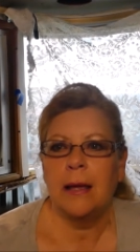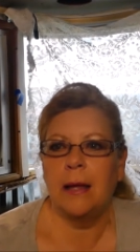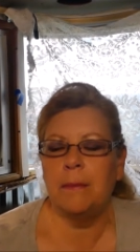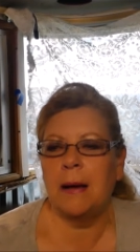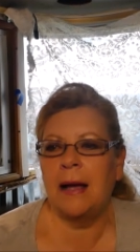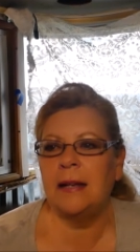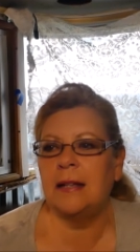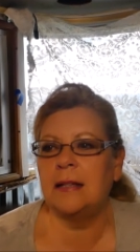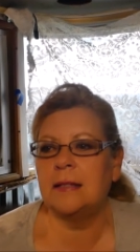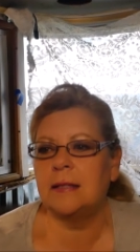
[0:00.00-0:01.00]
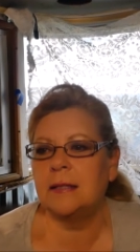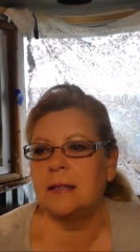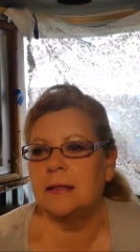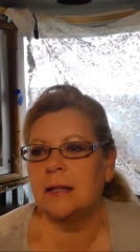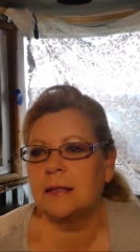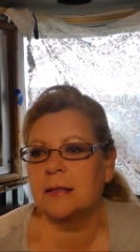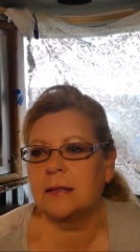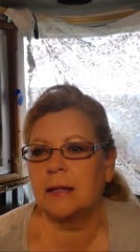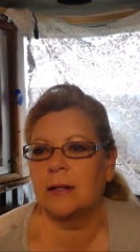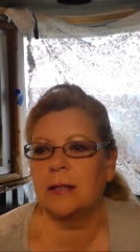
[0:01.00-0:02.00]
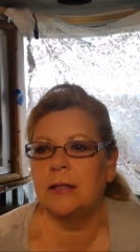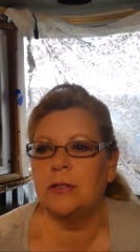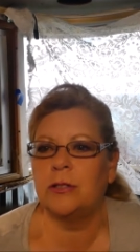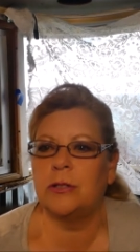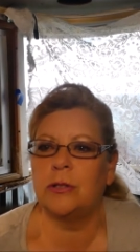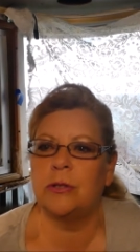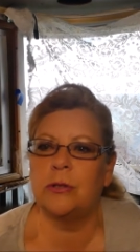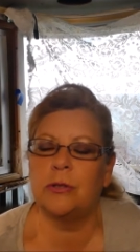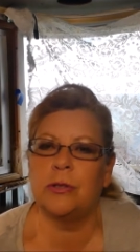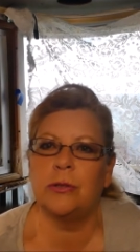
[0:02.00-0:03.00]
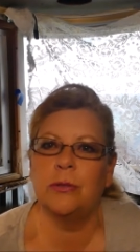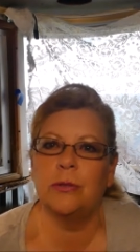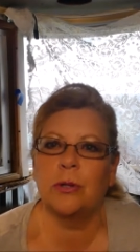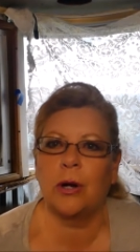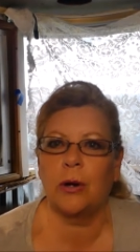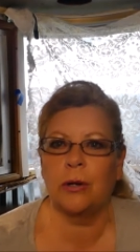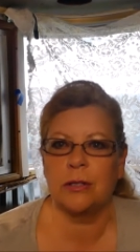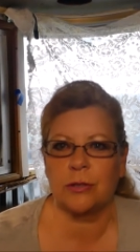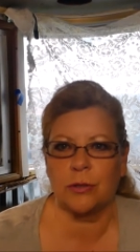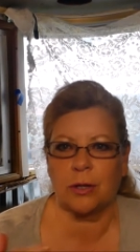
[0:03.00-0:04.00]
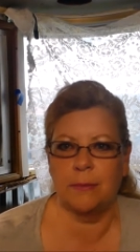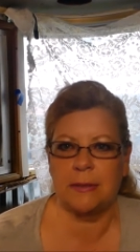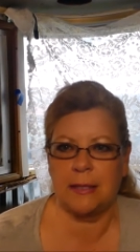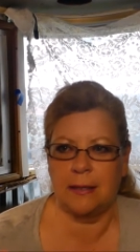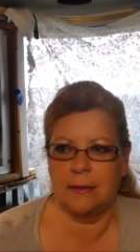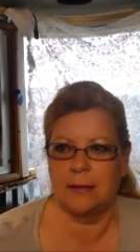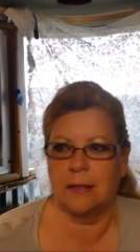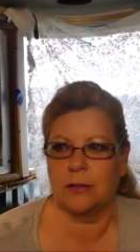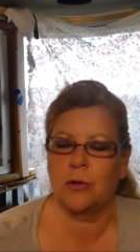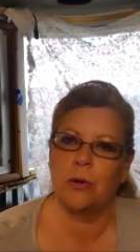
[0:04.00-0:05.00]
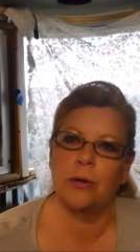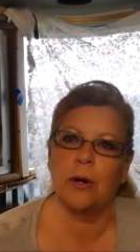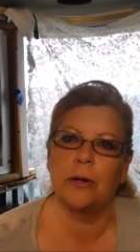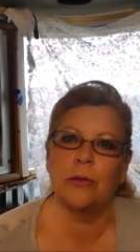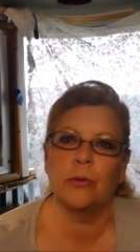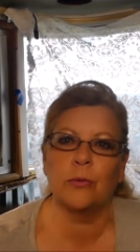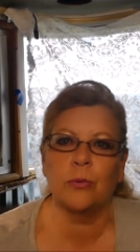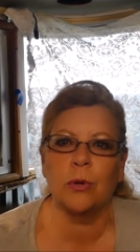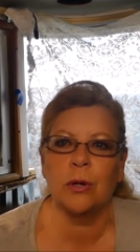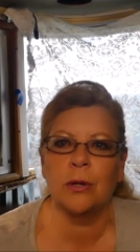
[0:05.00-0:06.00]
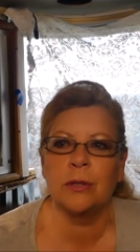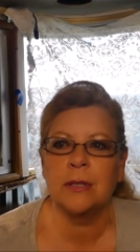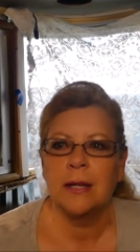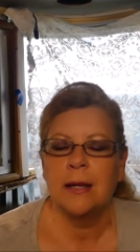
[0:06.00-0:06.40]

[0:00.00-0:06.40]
and mine isn't necessarily due to current circumstances that's going on in the world.